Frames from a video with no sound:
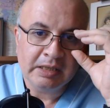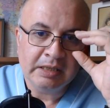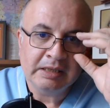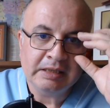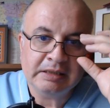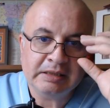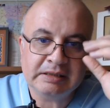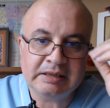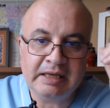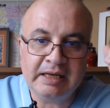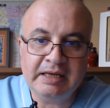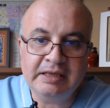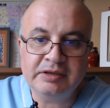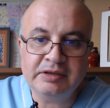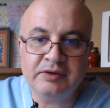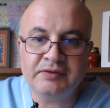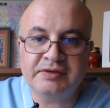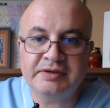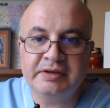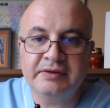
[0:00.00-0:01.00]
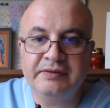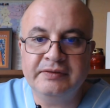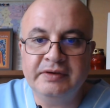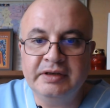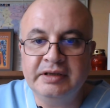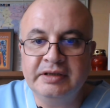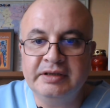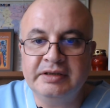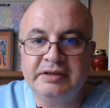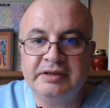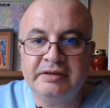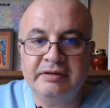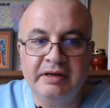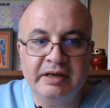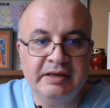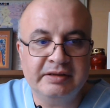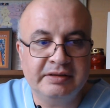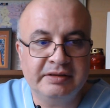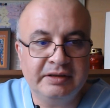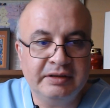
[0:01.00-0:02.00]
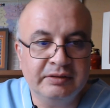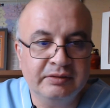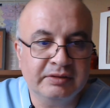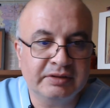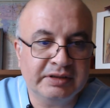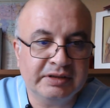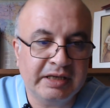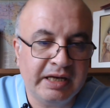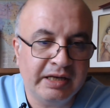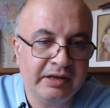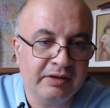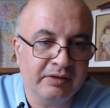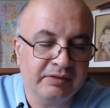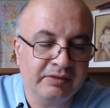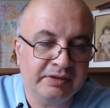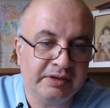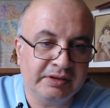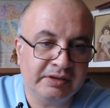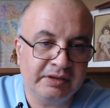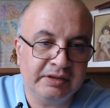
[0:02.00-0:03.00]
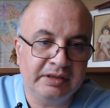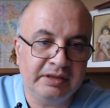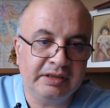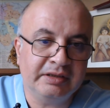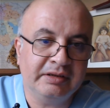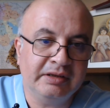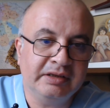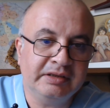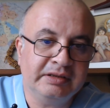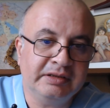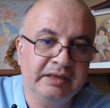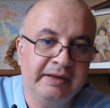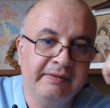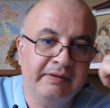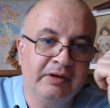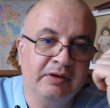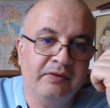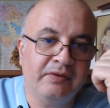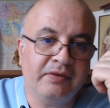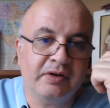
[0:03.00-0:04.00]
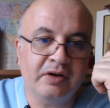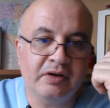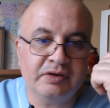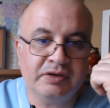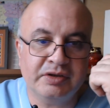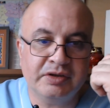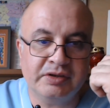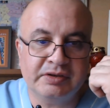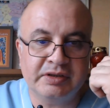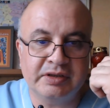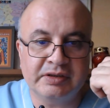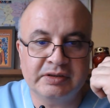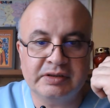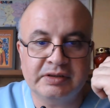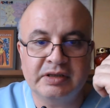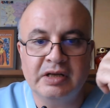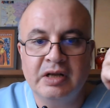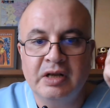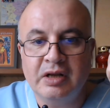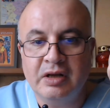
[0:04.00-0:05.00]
Signs of severe distress include cyanosis, decreased level of consciousness,